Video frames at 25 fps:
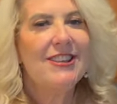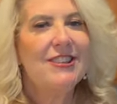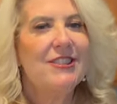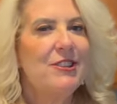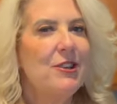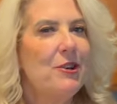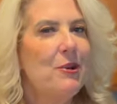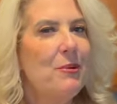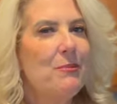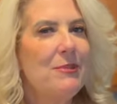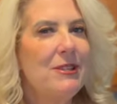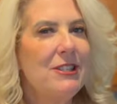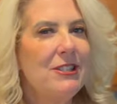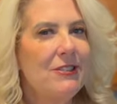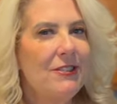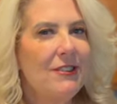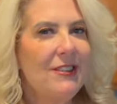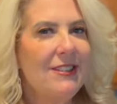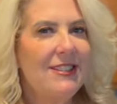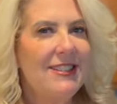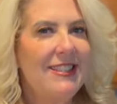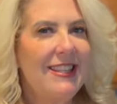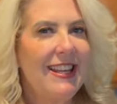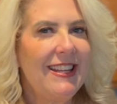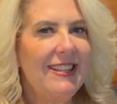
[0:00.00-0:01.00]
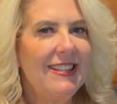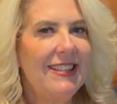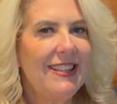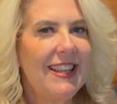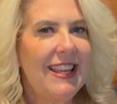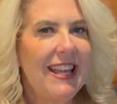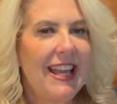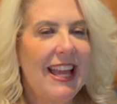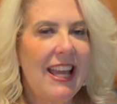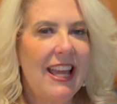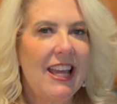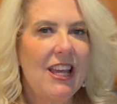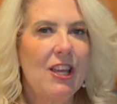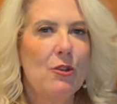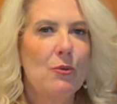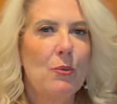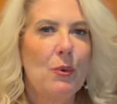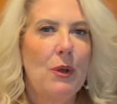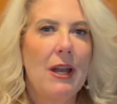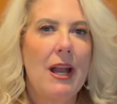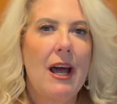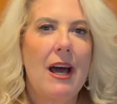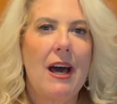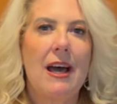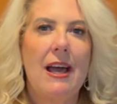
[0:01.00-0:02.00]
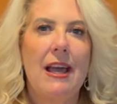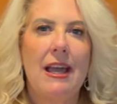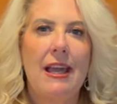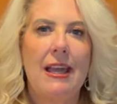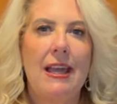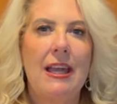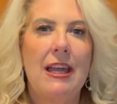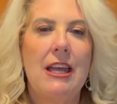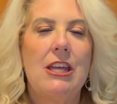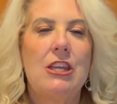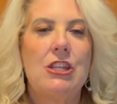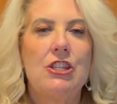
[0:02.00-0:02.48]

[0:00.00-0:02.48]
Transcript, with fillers: So be sure to stay till the end when I